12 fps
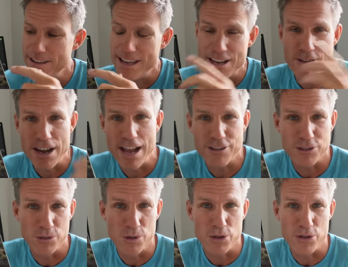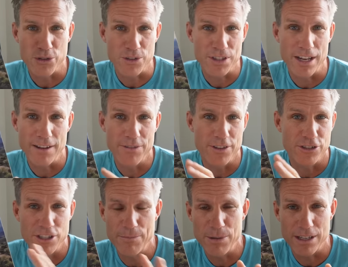International orders are tough, the
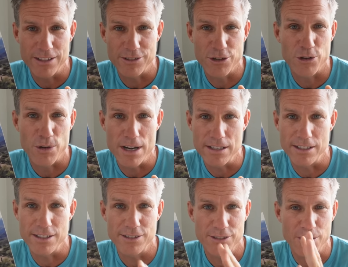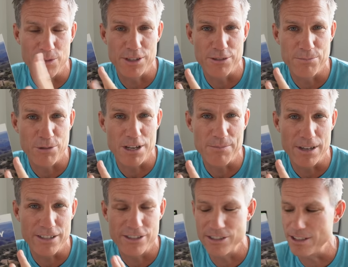shipping is crazy, so this is pretty
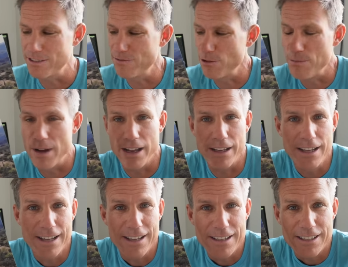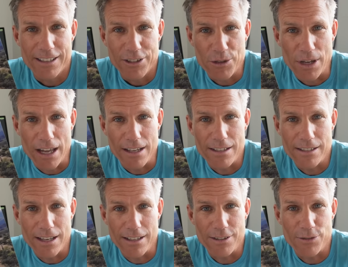much just for my United
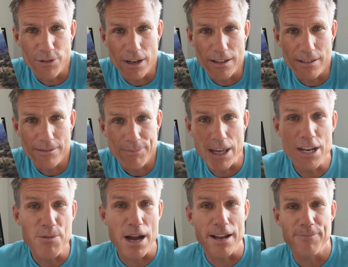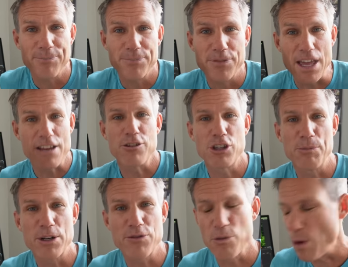States friends. Anyway, thank you so
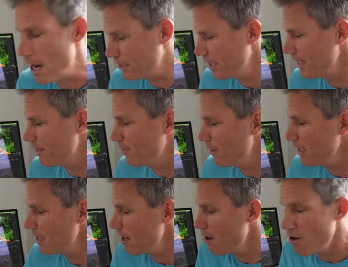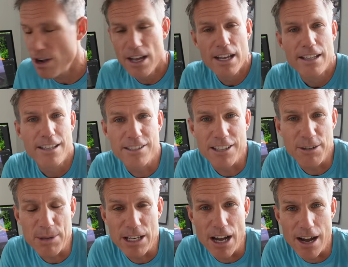much for watching this video. This is gonna
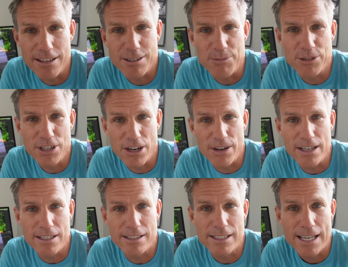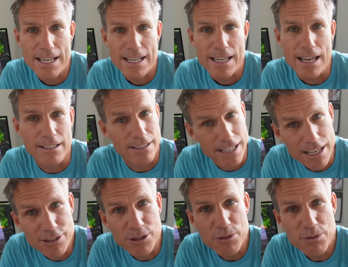be an awesome series, and stay
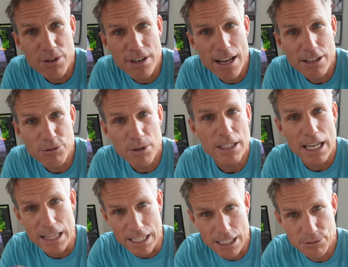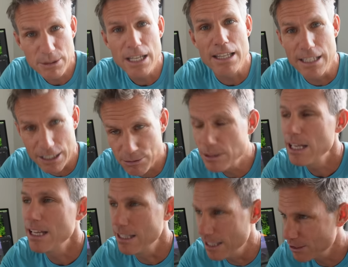tuned for the next one, and the next one, and the next one,
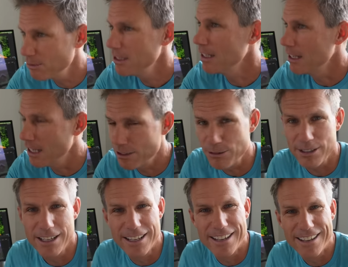and the next one, and the next one.